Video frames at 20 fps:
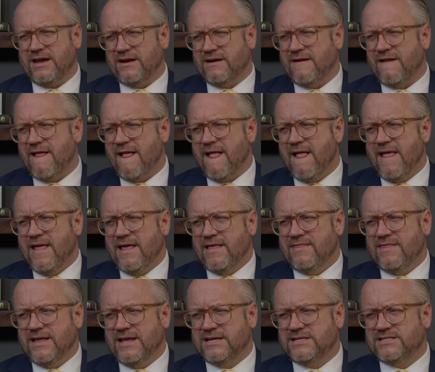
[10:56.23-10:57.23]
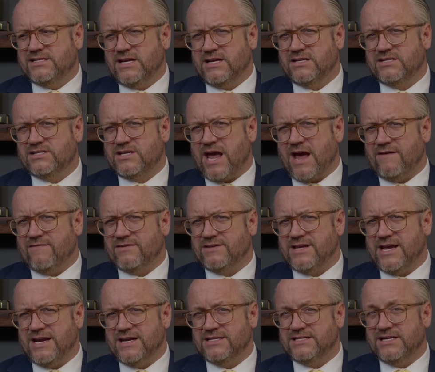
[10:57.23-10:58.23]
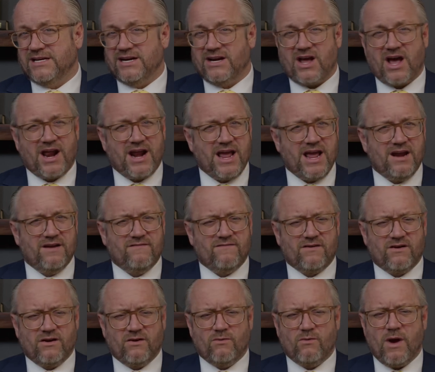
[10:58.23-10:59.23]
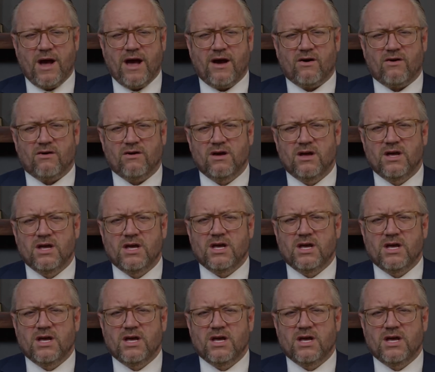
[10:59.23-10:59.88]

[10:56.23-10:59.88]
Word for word: And these things have a tendency to not end very well.